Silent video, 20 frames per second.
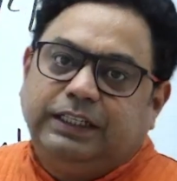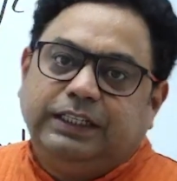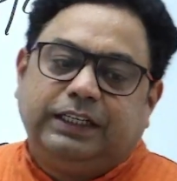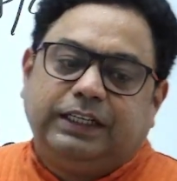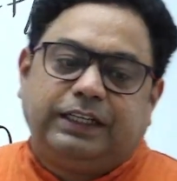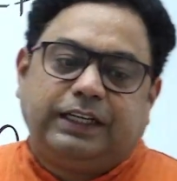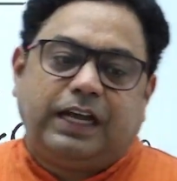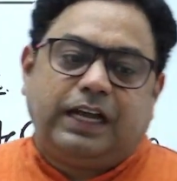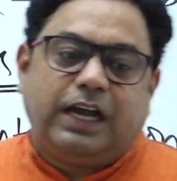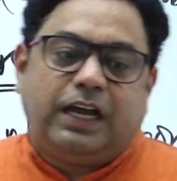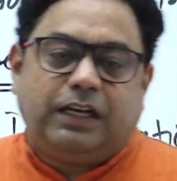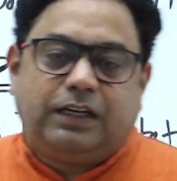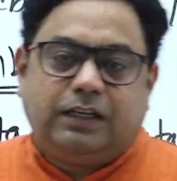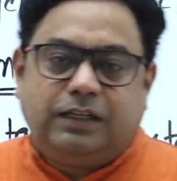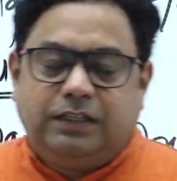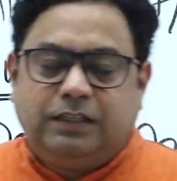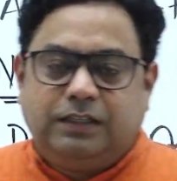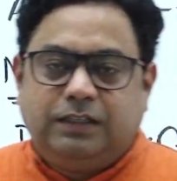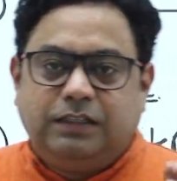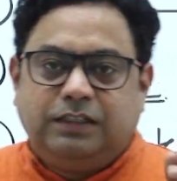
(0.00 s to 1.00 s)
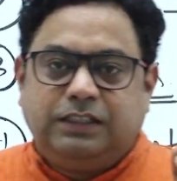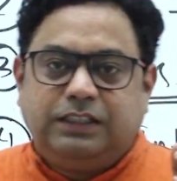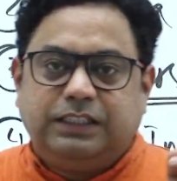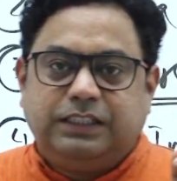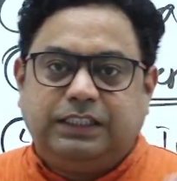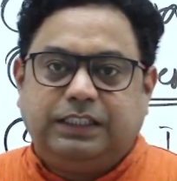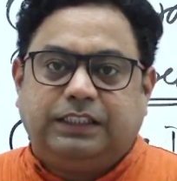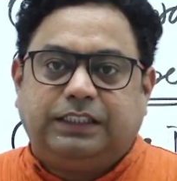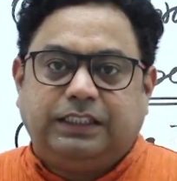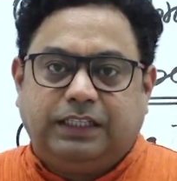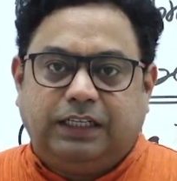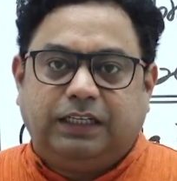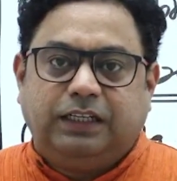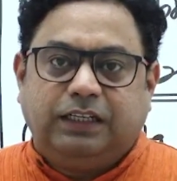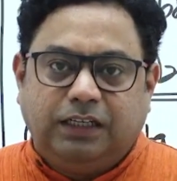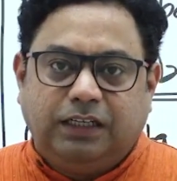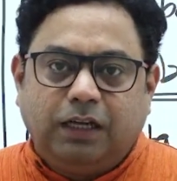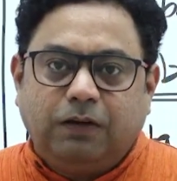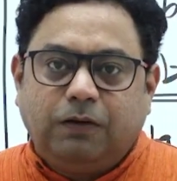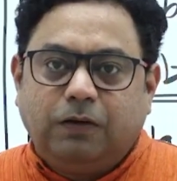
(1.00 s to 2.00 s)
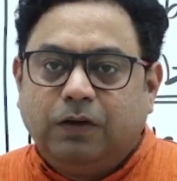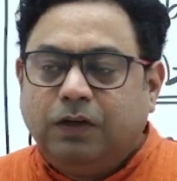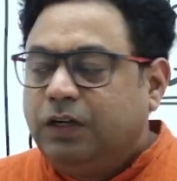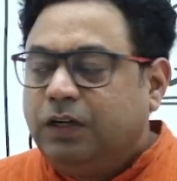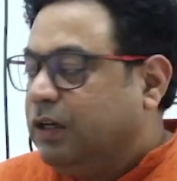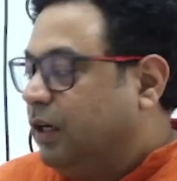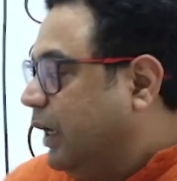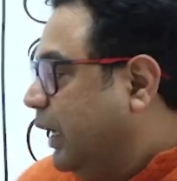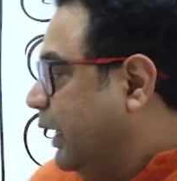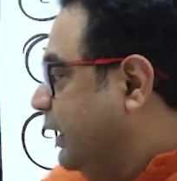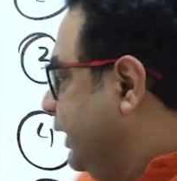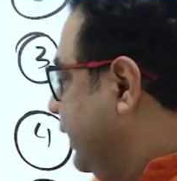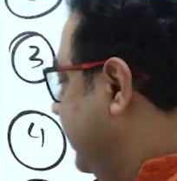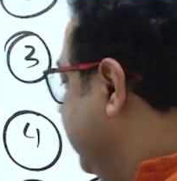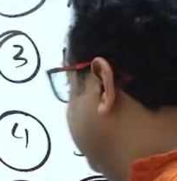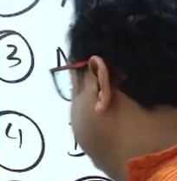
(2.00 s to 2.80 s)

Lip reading: crack CSAT. Now, other than